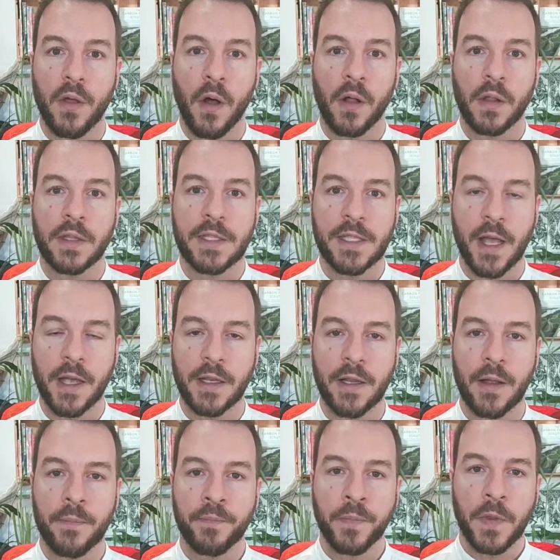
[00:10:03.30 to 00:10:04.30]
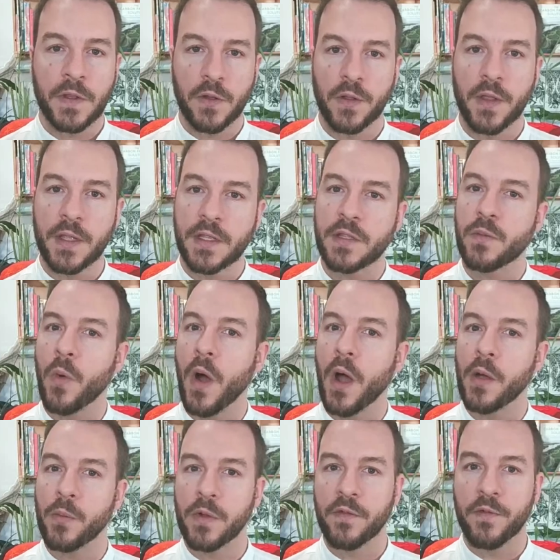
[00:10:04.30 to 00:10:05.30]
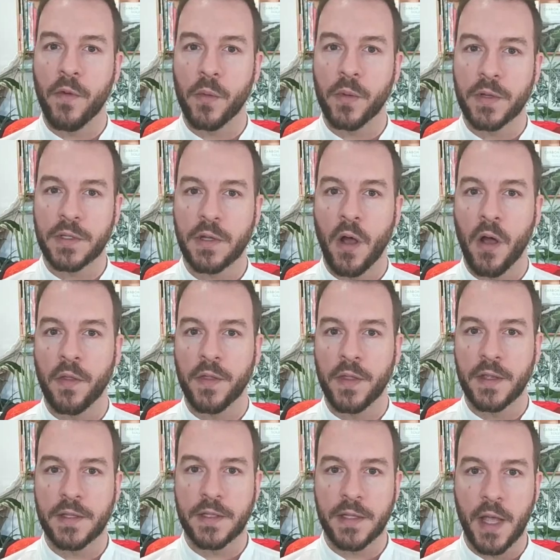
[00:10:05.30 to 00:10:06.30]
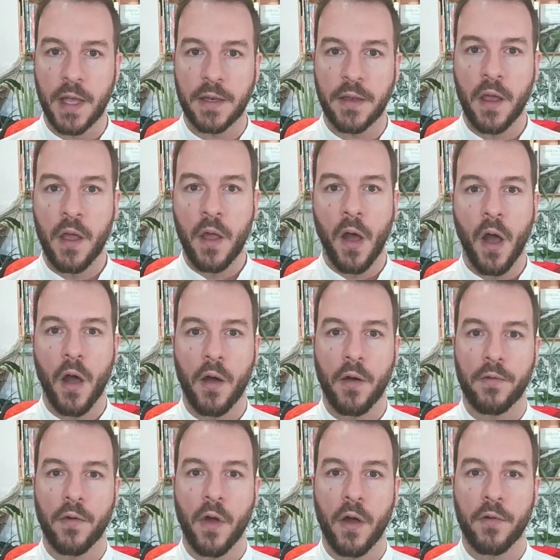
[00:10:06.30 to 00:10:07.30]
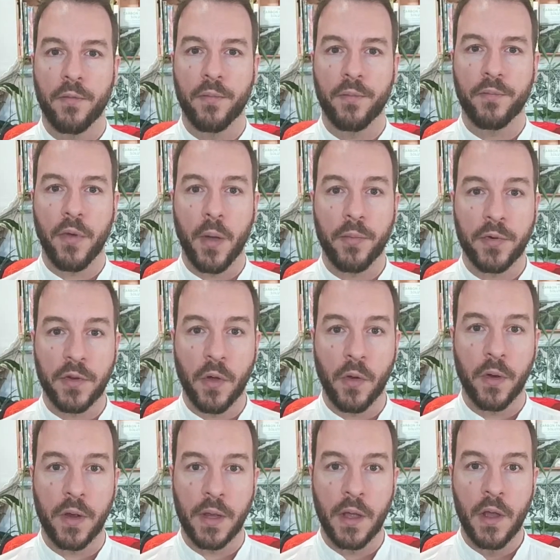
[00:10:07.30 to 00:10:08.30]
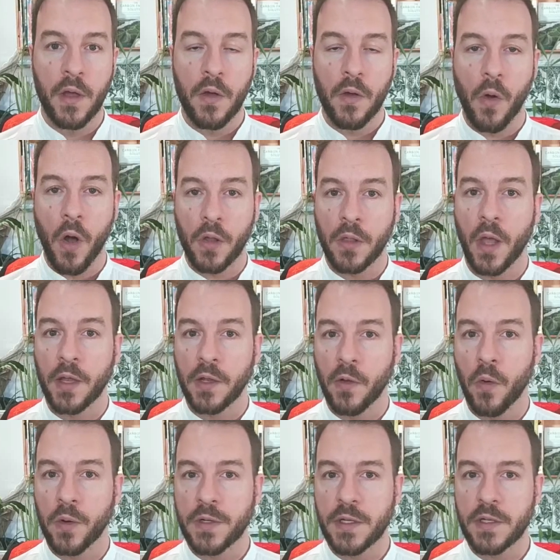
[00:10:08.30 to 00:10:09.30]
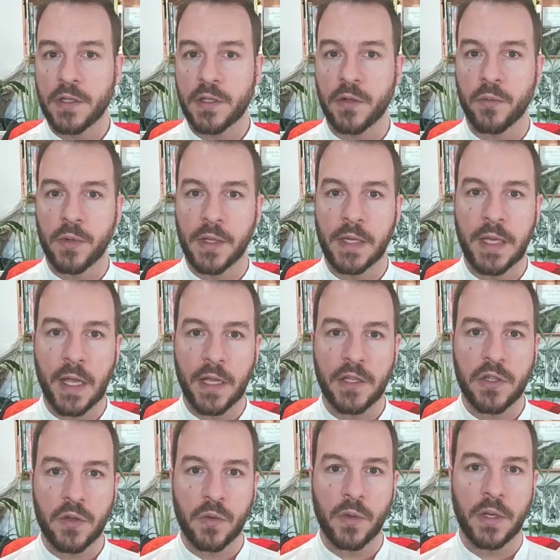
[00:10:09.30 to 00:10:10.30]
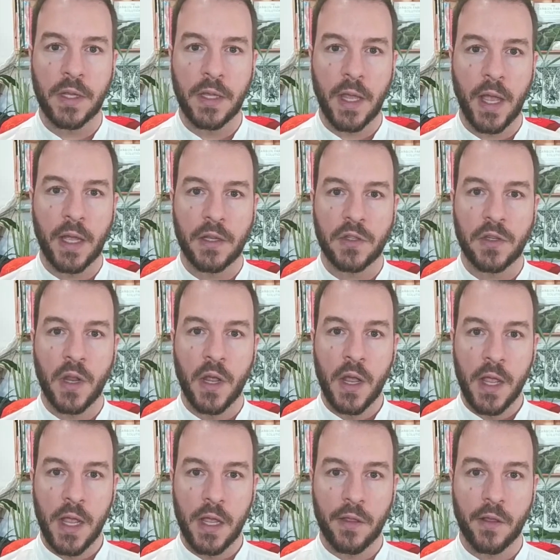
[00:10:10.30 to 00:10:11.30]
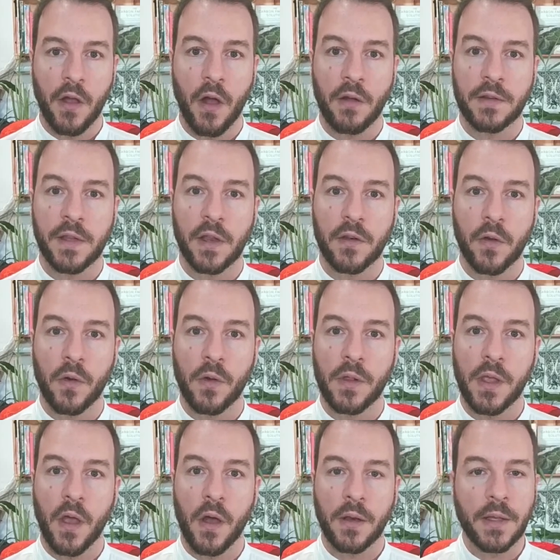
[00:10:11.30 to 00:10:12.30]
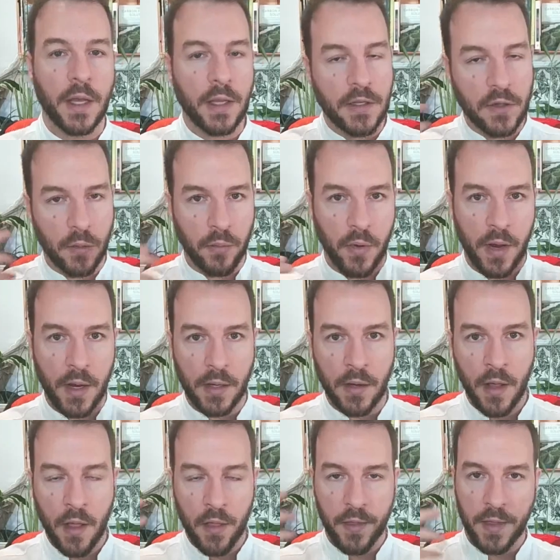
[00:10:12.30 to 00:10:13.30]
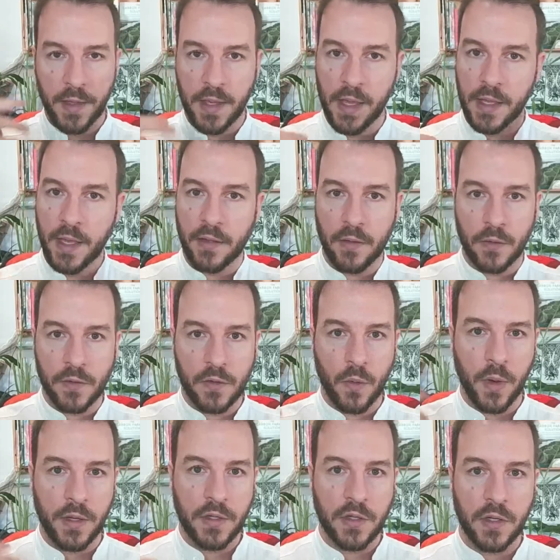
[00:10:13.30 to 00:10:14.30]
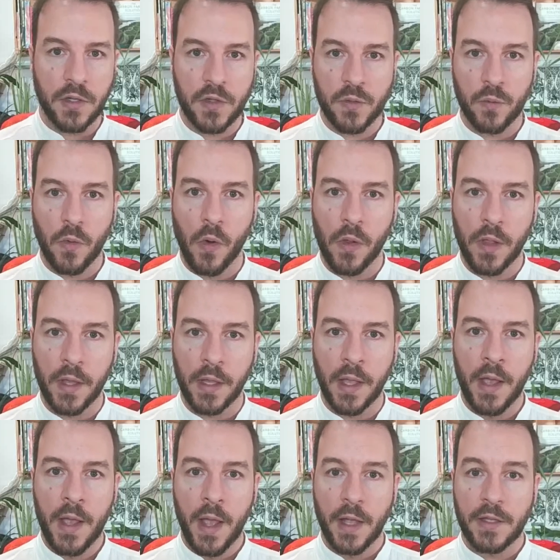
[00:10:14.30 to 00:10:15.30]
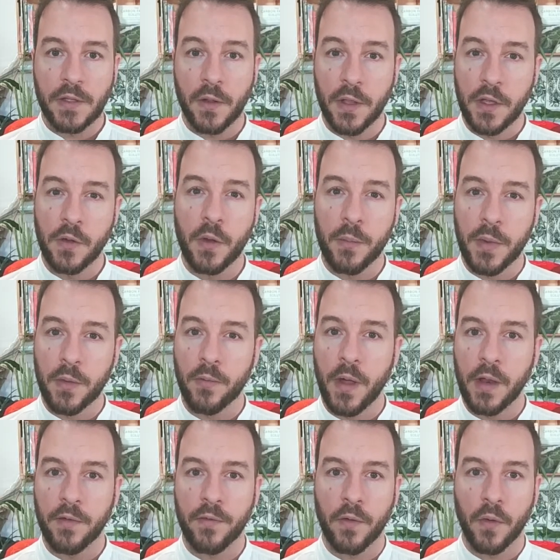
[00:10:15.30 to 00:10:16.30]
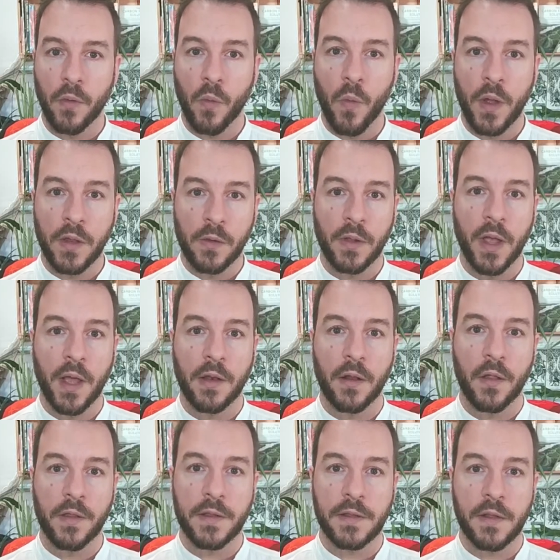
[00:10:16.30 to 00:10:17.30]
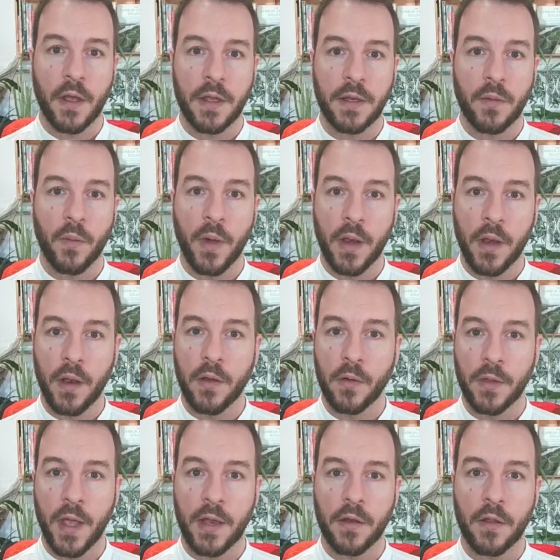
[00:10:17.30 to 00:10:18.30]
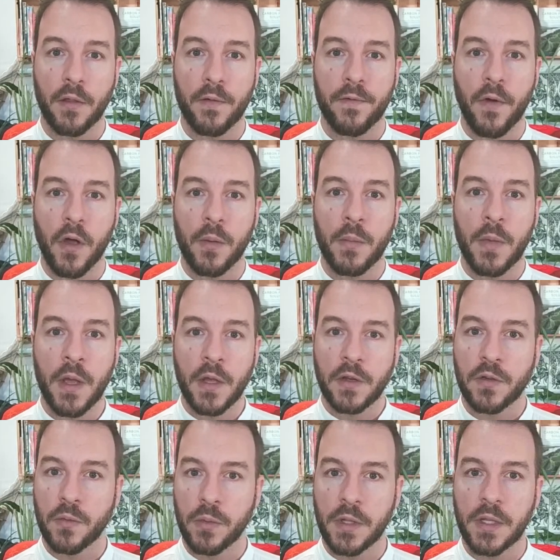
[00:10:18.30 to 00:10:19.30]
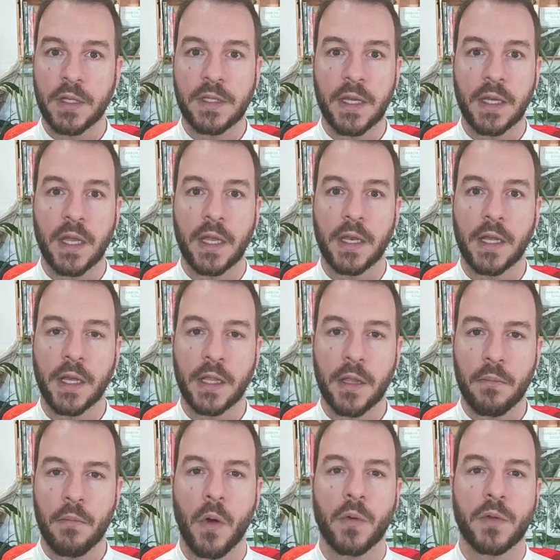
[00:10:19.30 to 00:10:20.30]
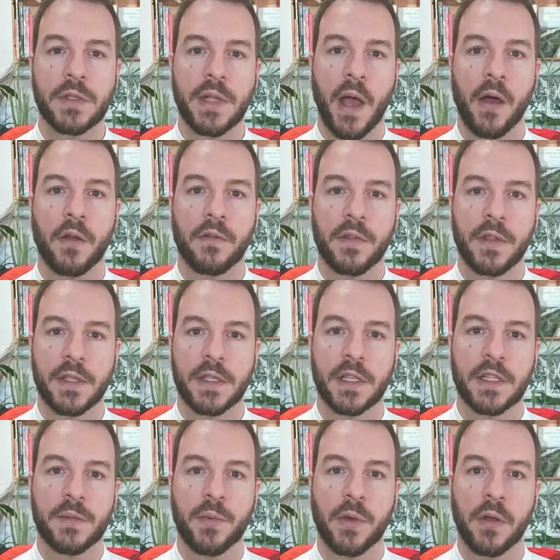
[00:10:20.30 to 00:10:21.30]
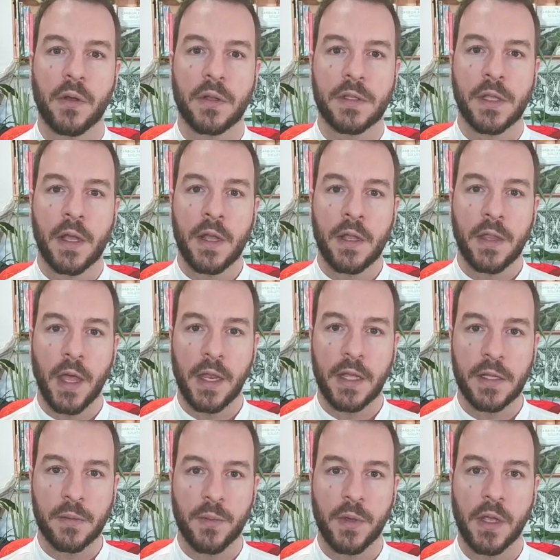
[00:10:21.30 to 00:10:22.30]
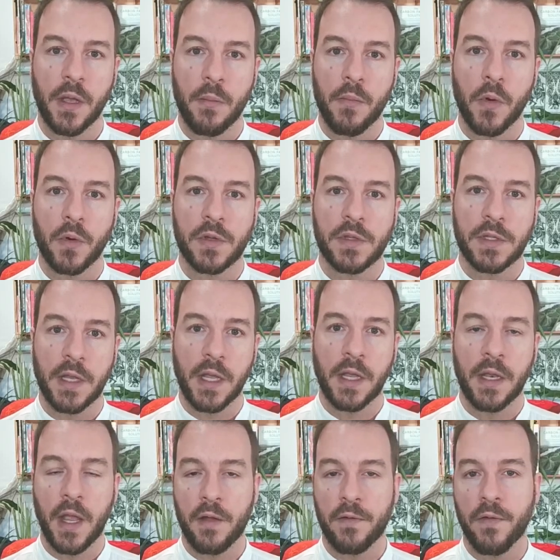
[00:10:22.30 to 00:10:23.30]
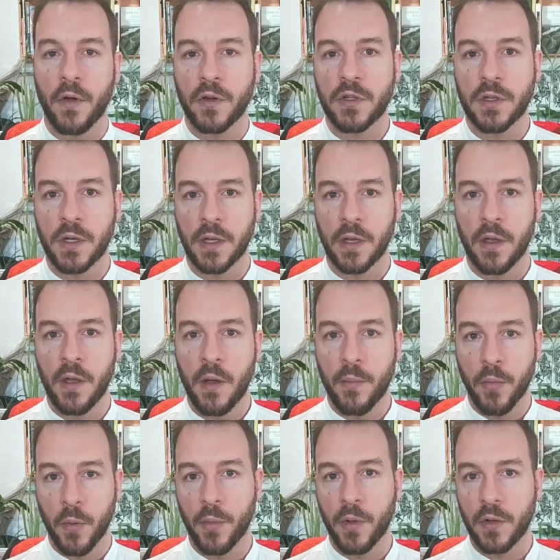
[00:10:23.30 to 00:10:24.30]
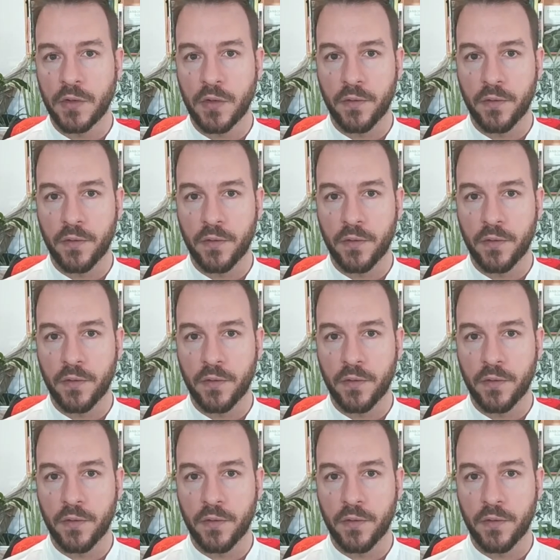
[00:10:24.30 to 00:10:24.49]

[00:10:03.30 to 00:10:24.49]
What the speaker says: on site. So this is why we've focused on this set of preparatory online courses to really get you engaged in the content early on, get your brain thinking, get those questions rolling, so that you can be ready for when you land on the site, when you land on the farm, to really dig in and get the most out of this experience that is being immersed in a functioning permaculture